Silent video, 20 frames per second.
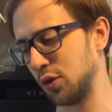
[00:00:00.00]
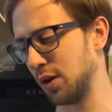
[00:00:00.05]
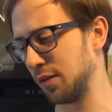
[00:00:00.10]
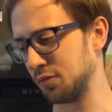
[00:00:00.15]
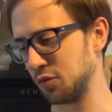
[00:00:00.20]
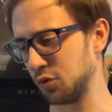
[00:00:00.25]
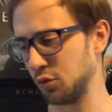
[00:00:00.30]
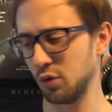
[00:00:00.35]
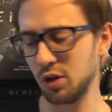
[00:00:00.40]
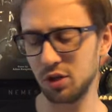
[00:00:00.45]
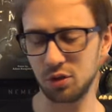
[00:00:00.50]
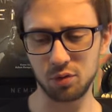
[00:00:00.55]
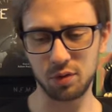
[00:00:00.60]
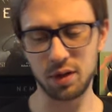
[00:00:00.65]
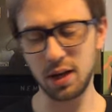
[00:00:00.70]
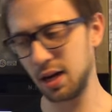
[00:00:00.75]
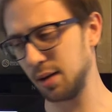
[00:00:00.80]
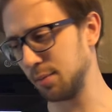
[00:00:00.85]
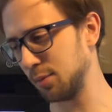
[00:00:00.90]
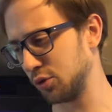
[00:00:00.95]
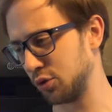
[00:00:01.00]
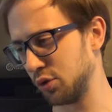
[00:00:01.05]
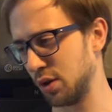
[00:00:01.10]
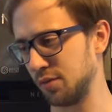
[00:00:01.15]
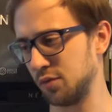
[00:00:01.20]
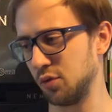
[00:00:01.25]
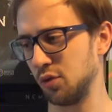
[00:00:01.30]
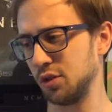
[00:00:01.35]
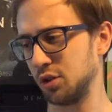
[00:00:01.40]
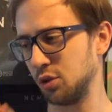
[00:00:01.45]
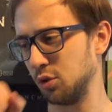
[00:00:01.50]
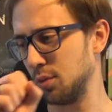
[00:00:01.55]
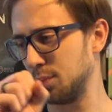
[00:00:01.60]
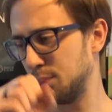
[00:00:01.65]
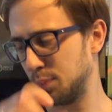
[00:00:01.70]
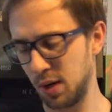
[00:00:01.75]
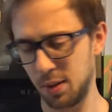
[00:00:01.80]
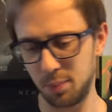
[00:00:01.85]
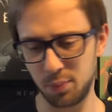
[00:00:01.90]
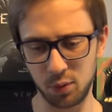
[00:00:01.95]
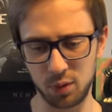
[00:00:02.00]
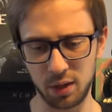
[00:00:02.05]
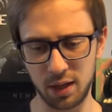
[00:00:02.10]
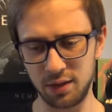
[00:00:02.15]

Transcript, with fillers: you have to rescue the animals, you have to rescue the people,